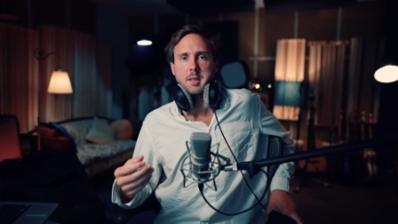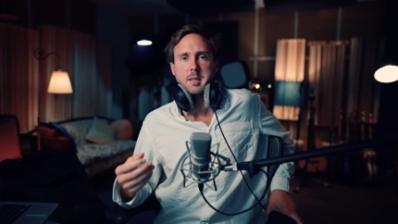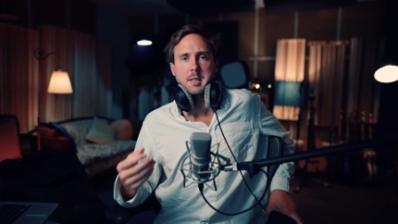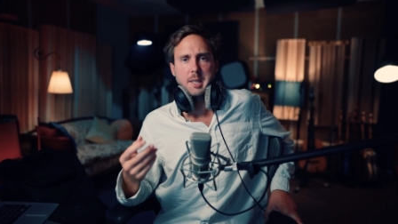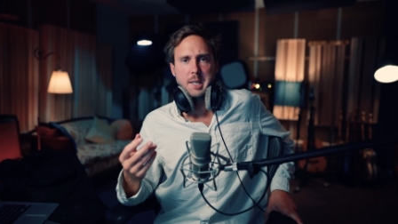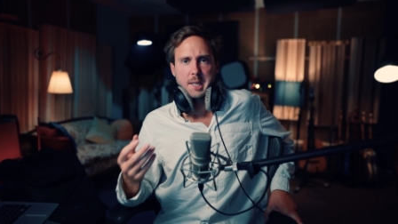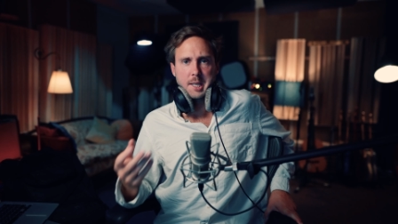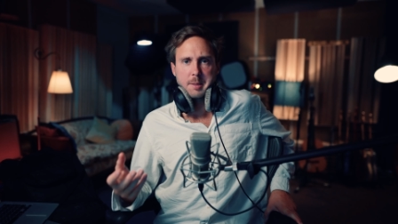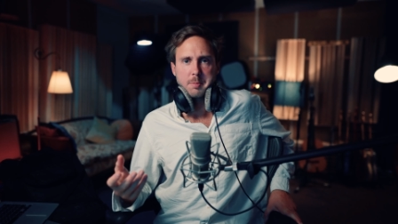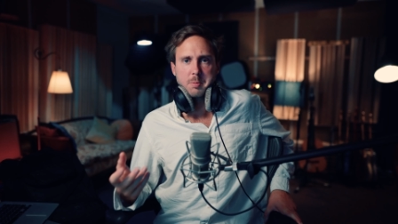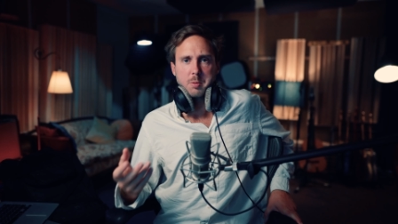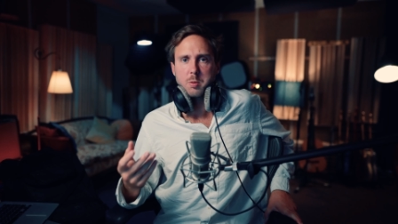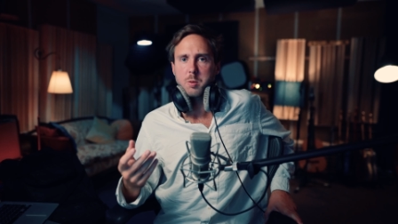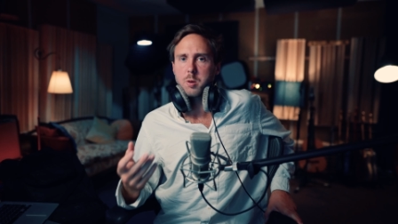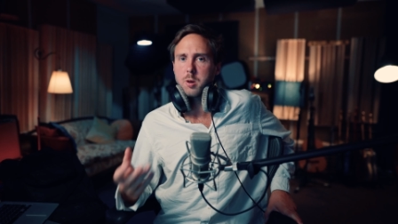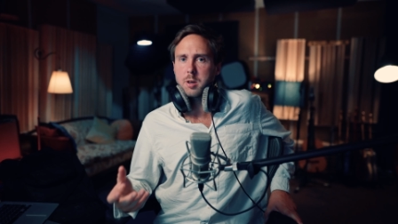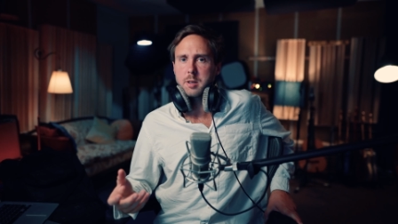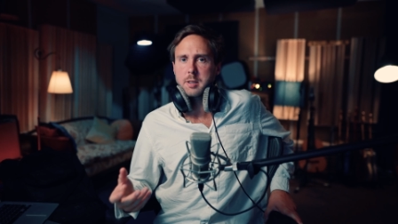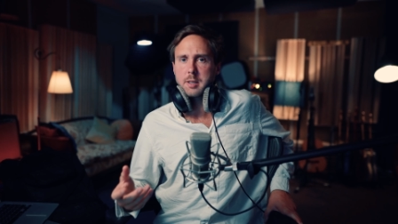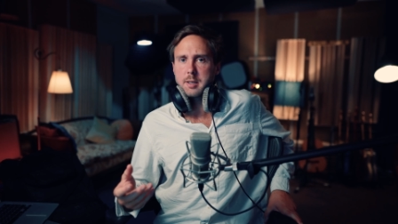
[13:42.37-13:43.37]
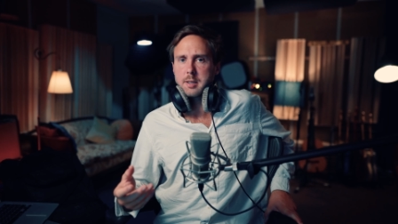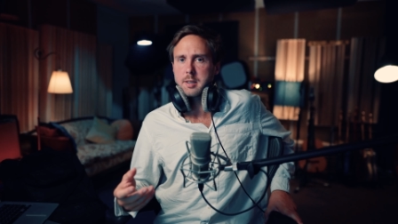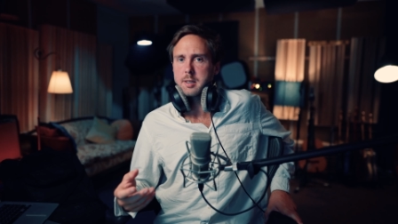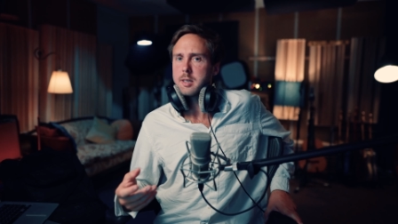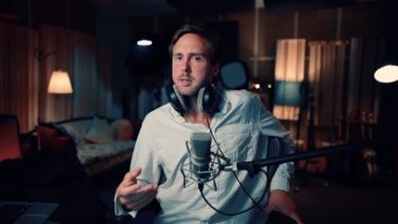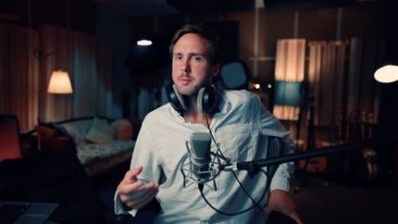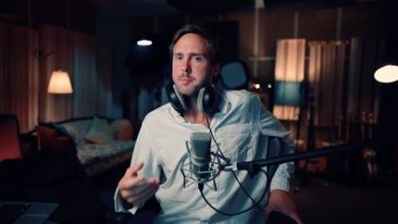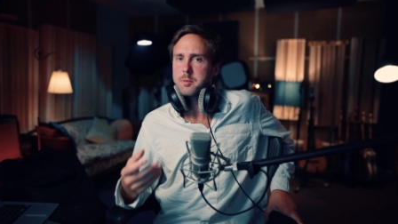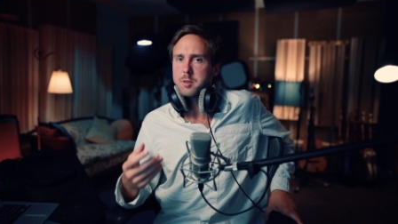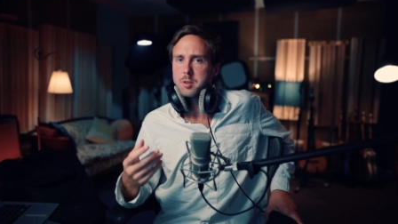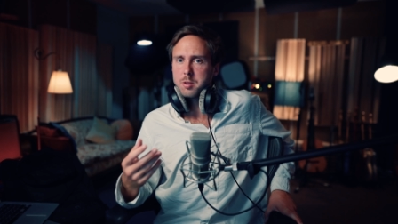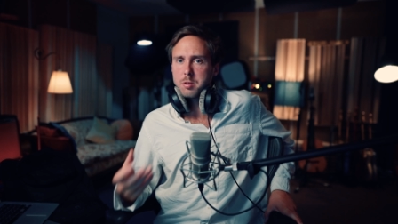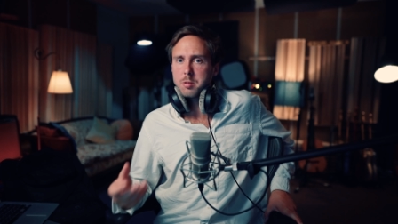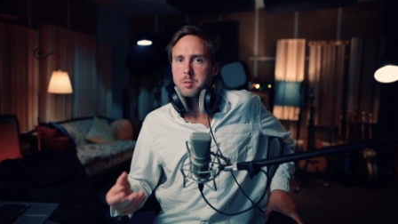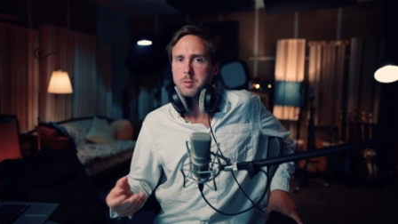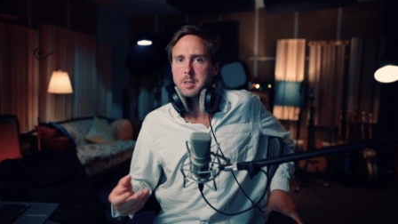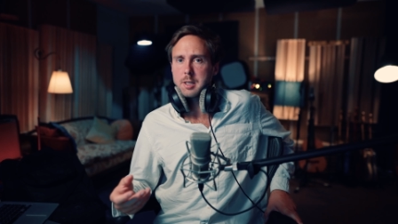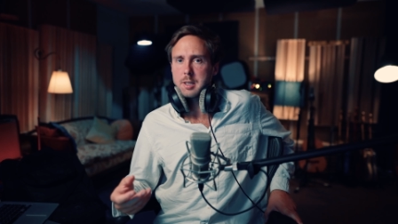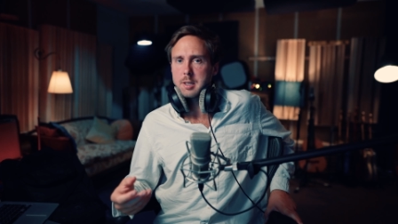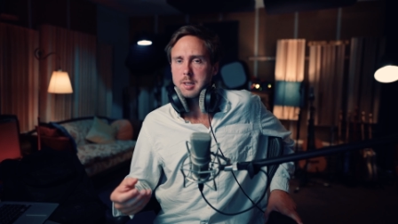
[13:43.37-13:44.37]
Keep working, keep
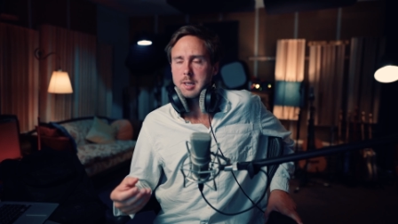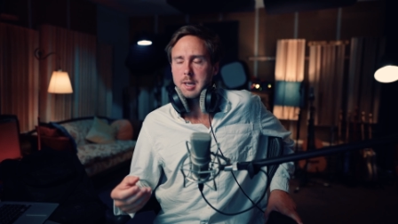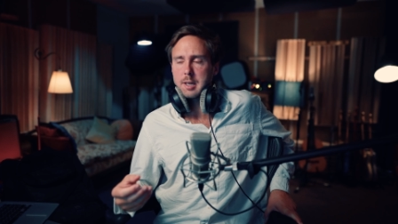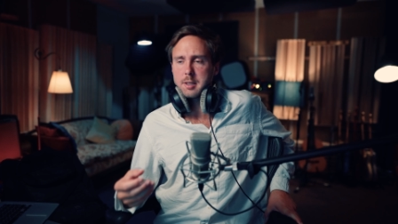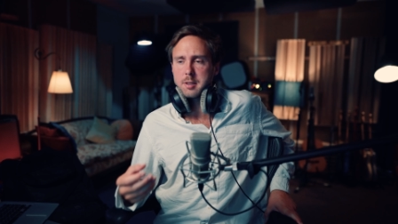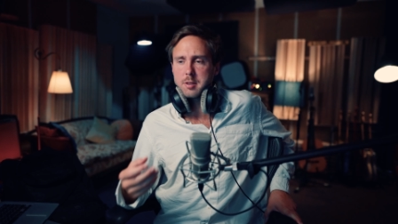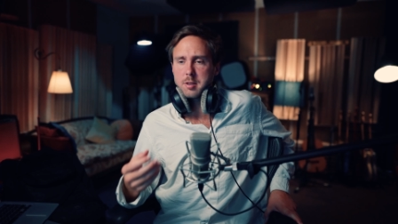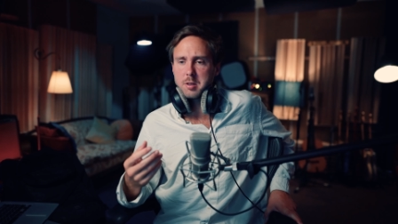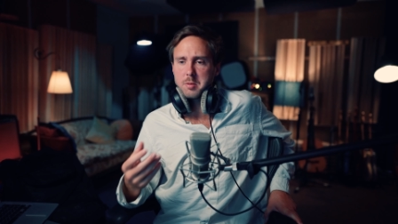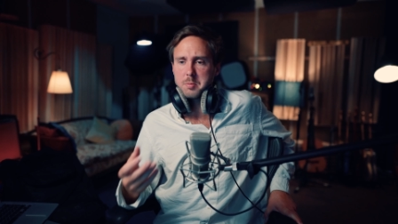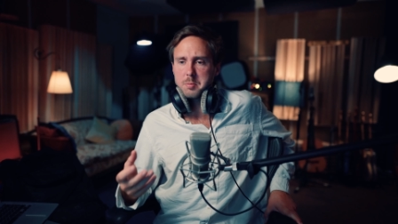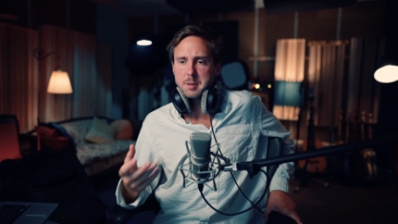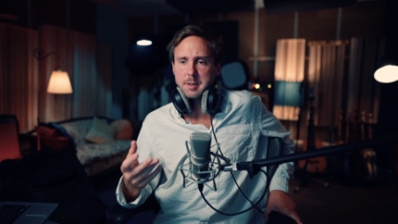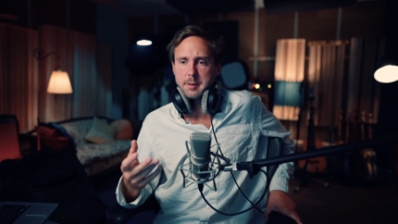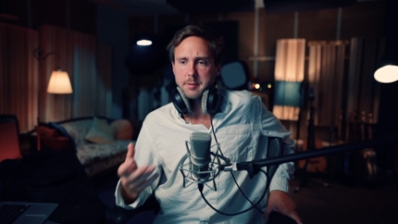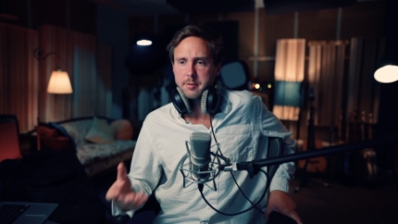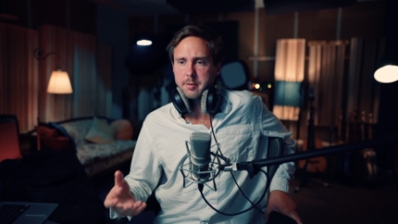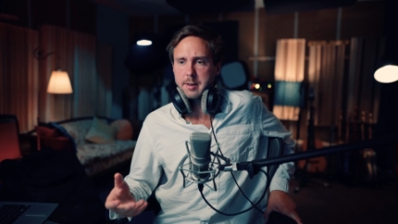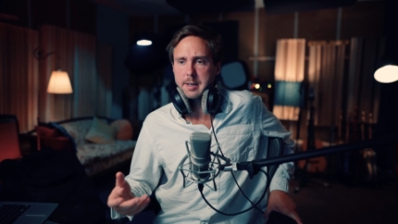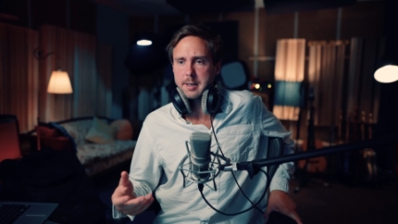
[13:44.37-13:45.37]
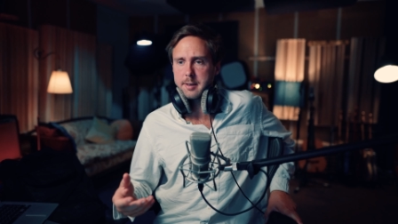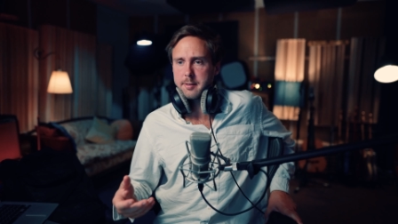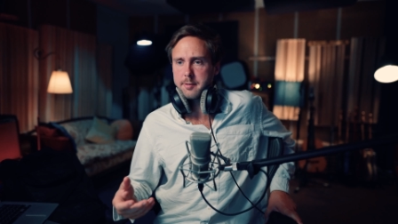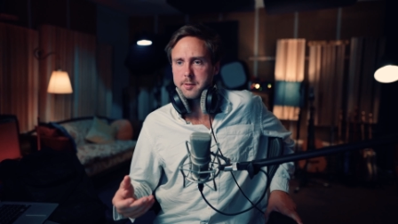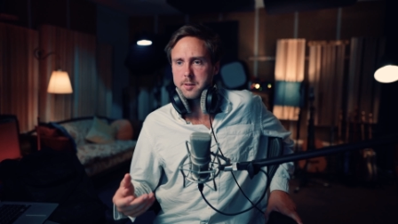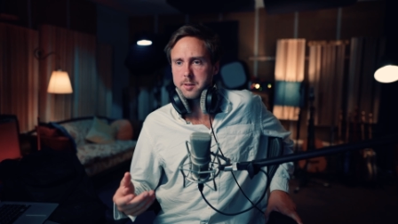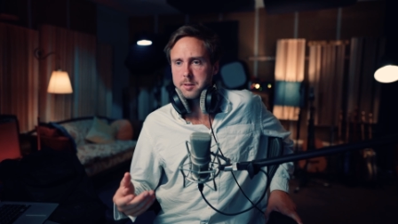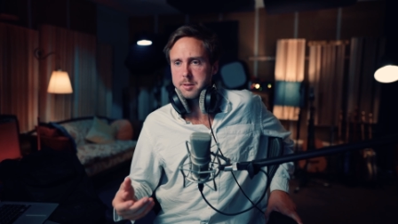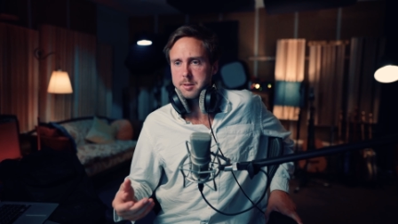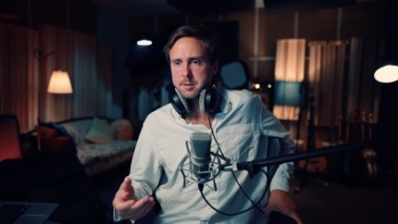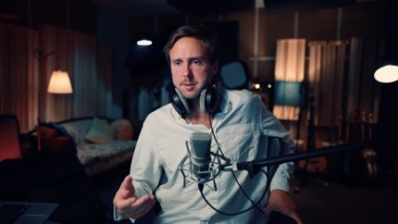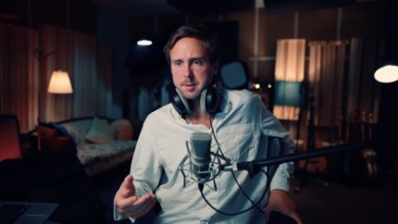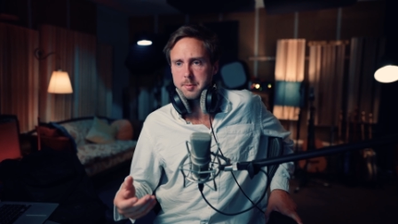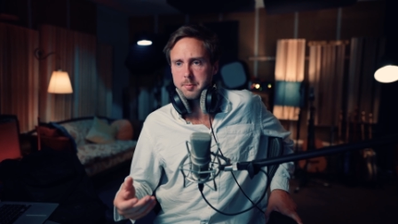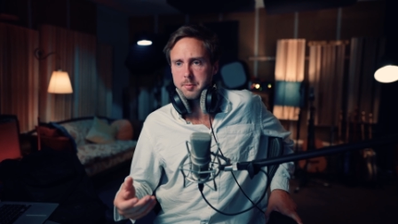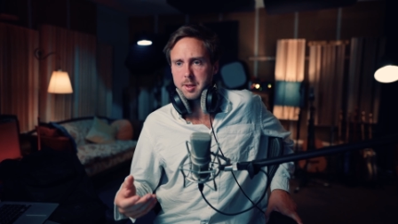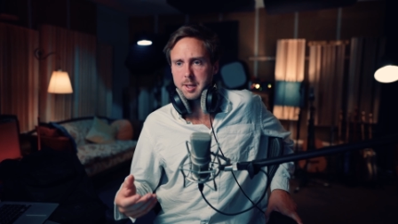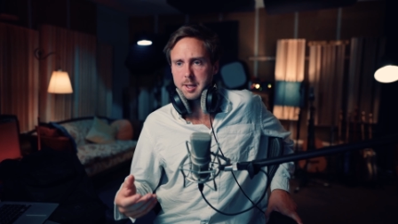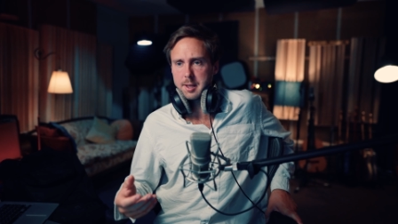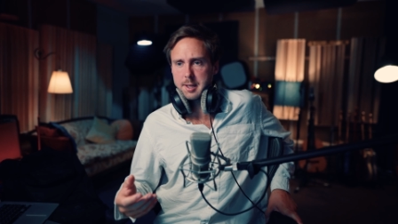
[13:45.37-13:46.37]
doing, and don't be afraid of doing
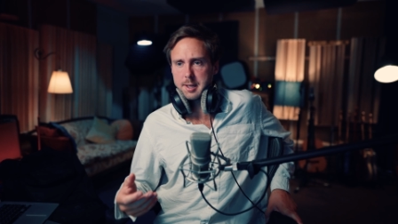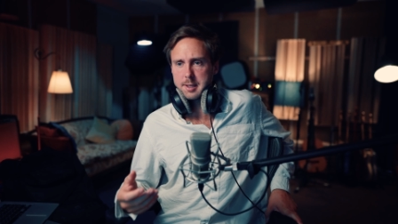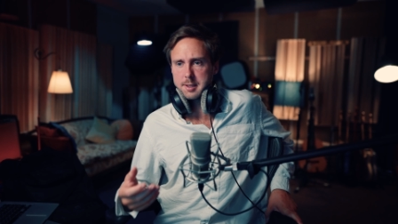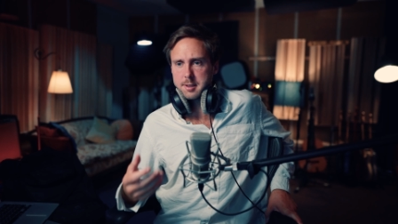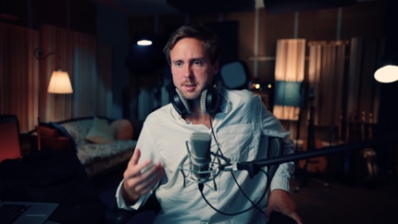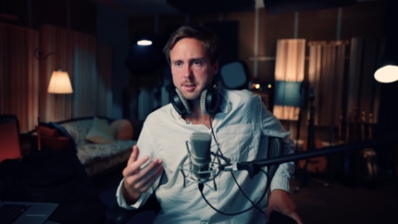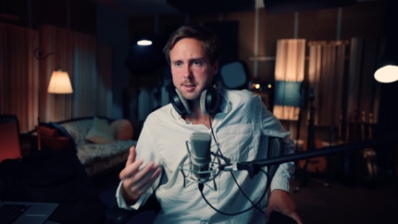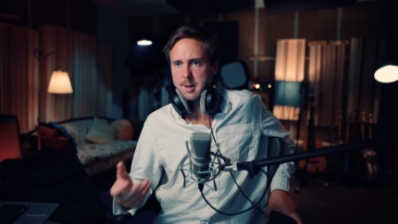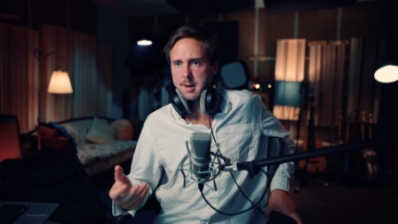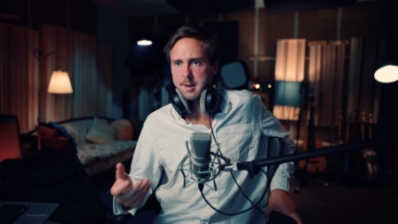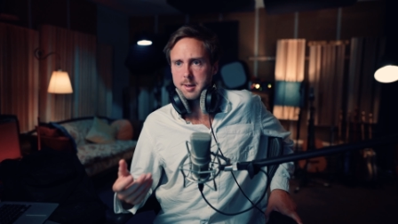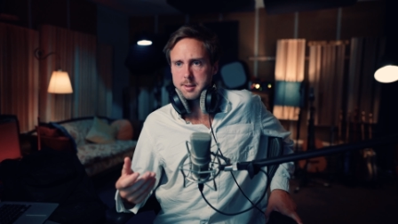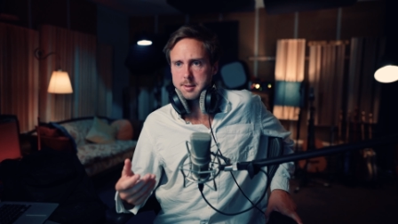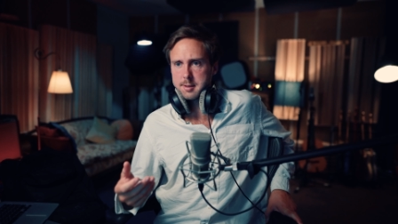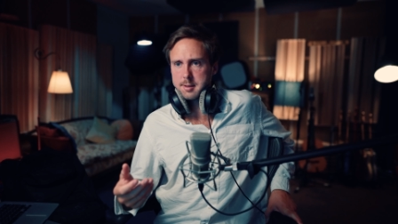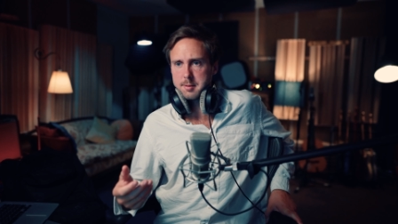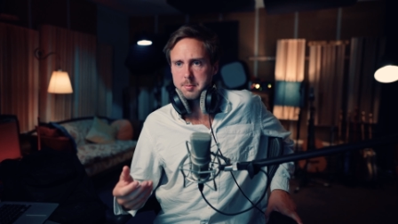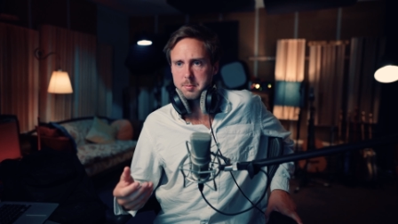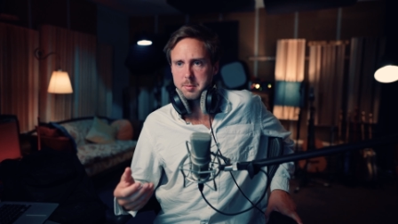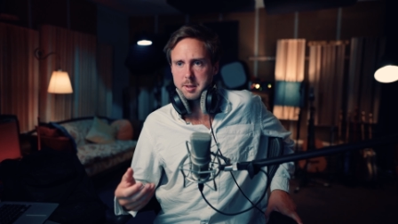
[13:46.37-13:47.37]
something that sucks,